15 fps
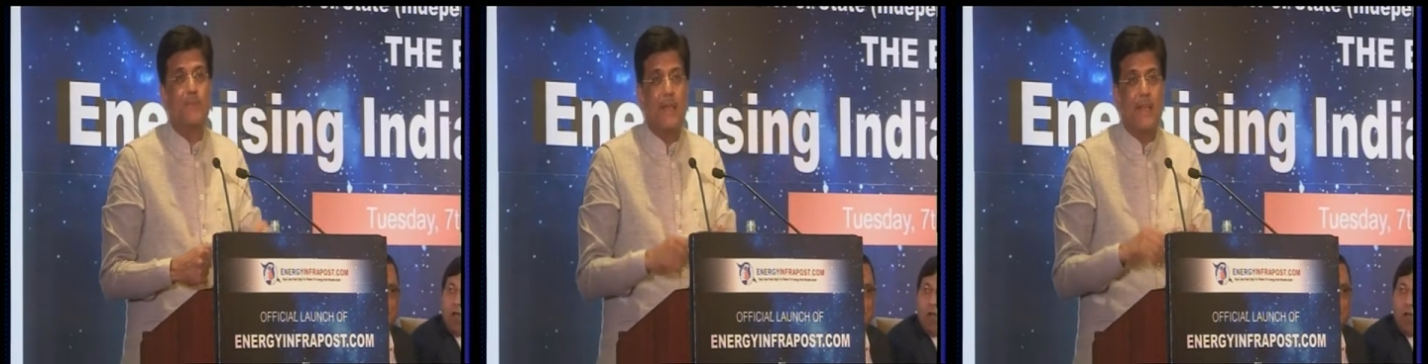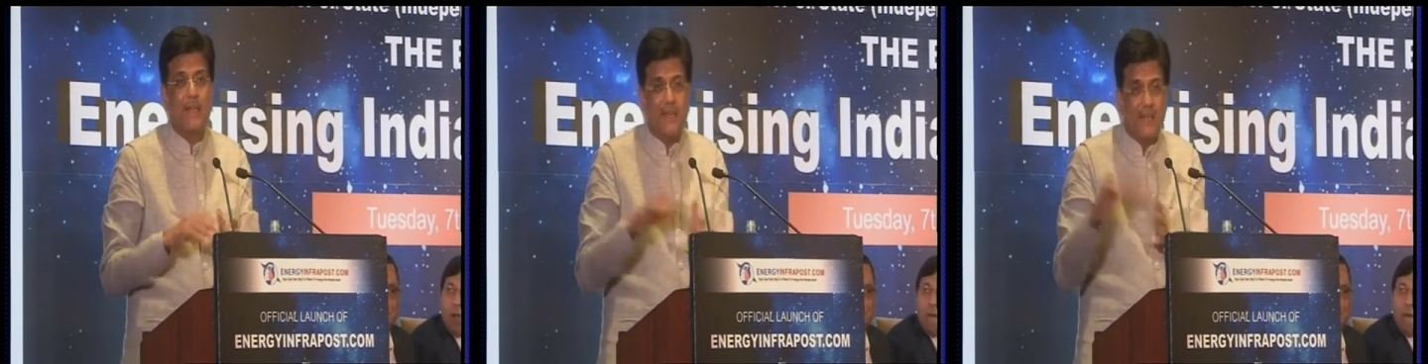
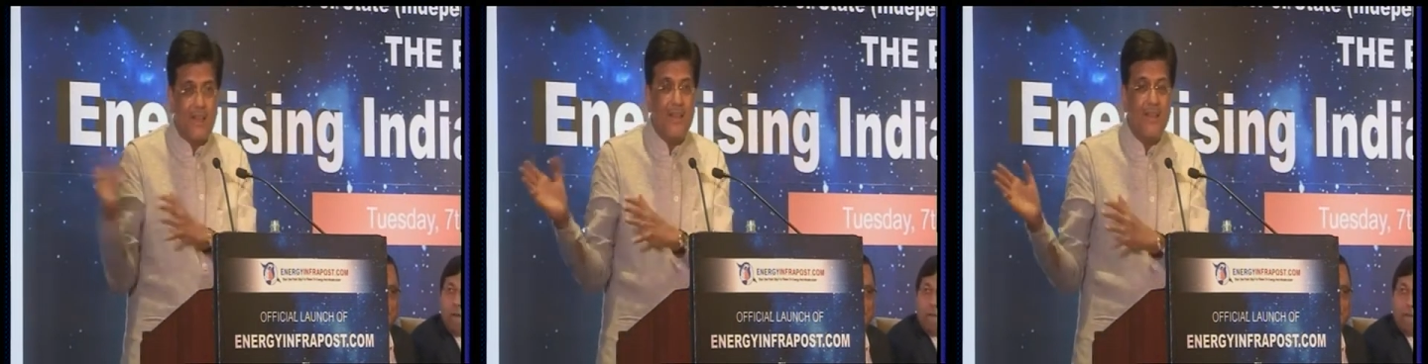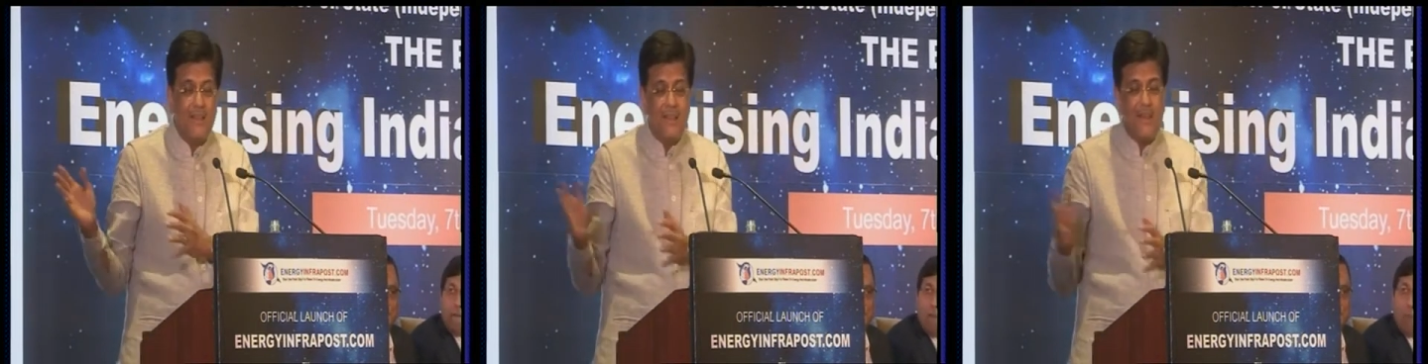me
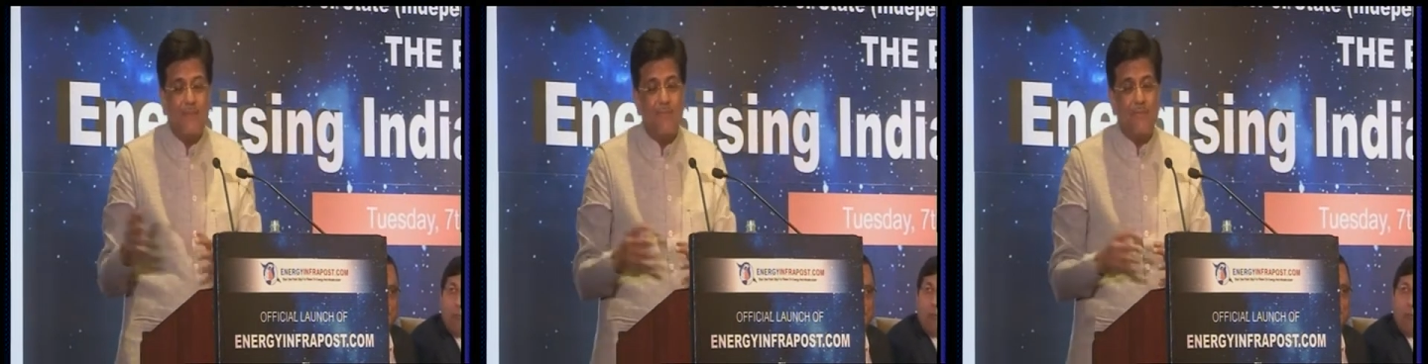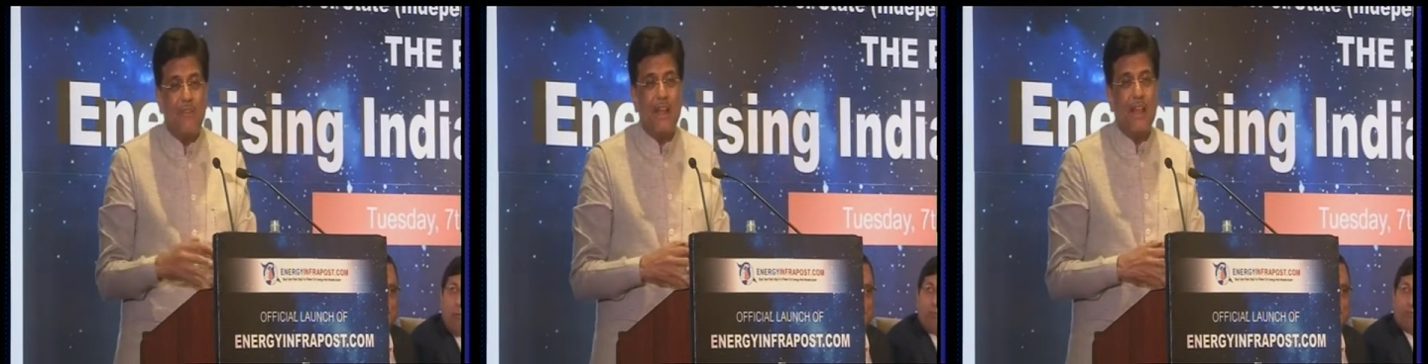
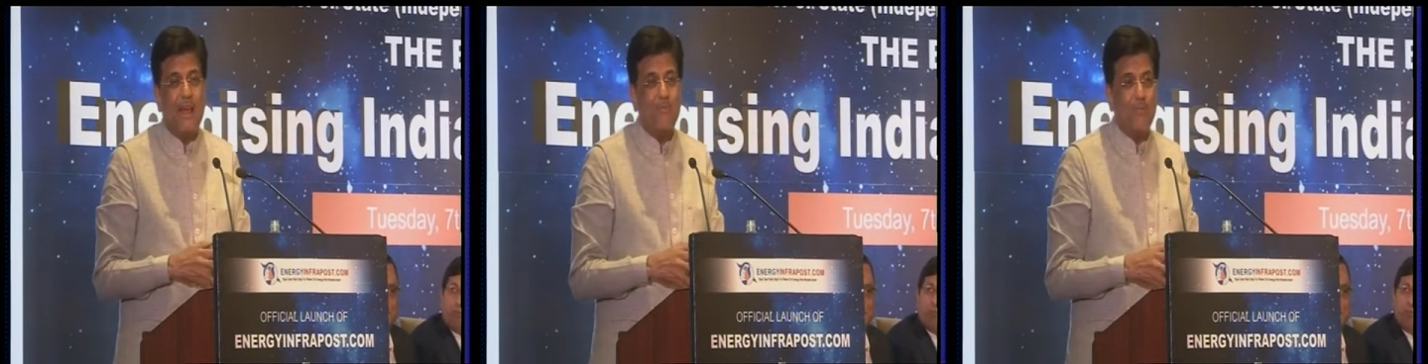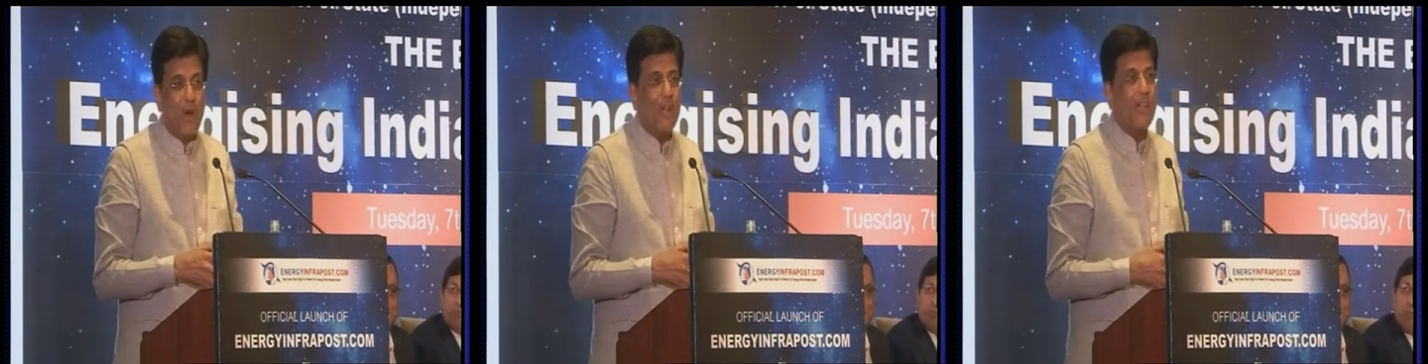when
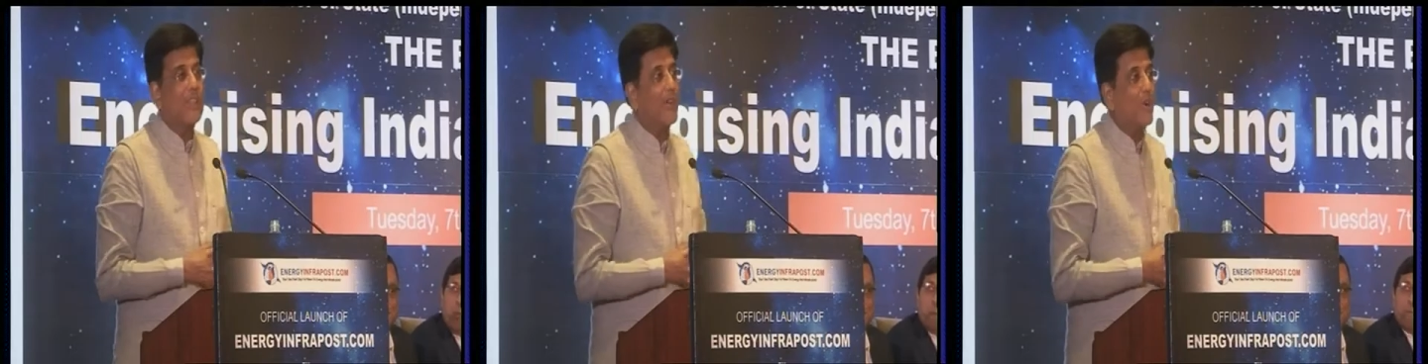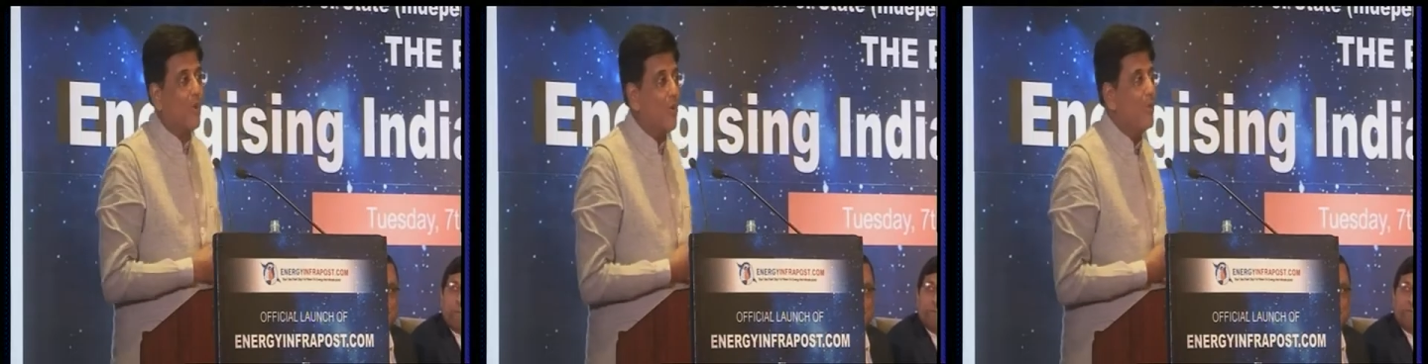I'm not in
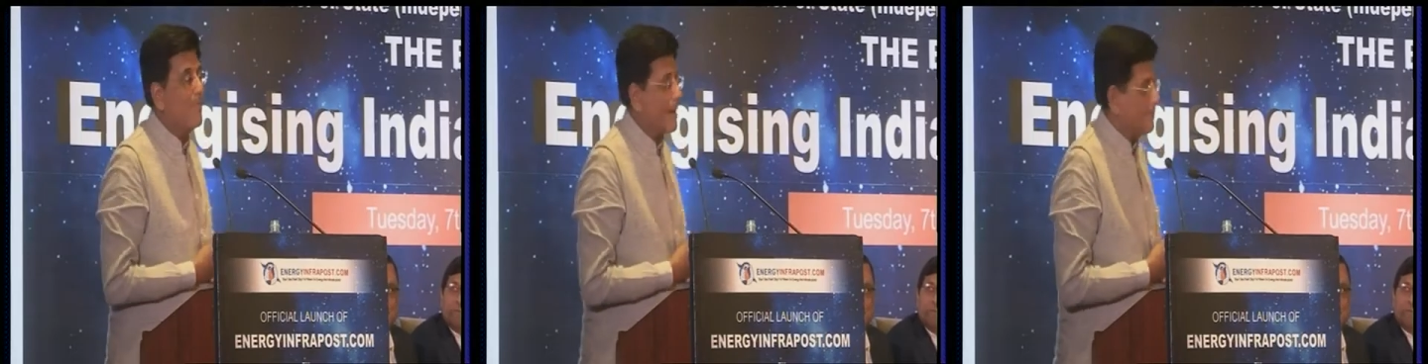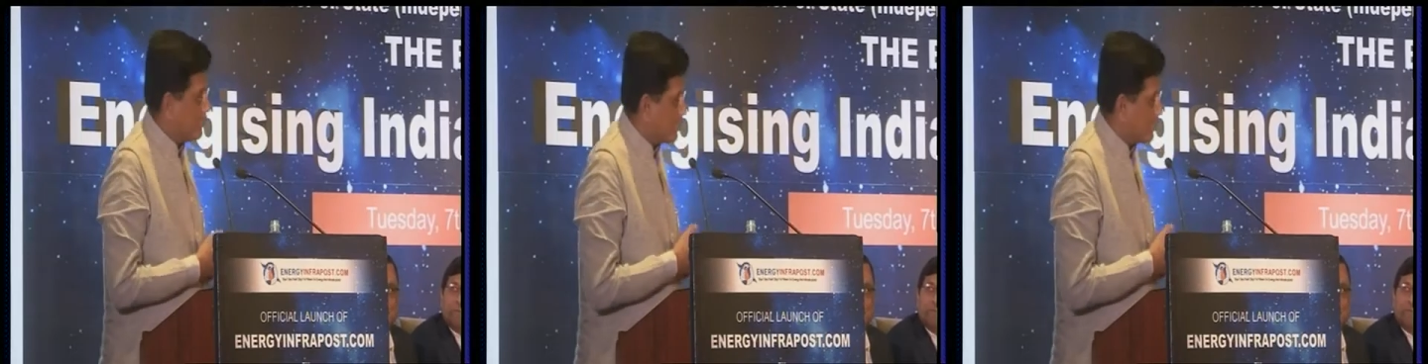the room, I'm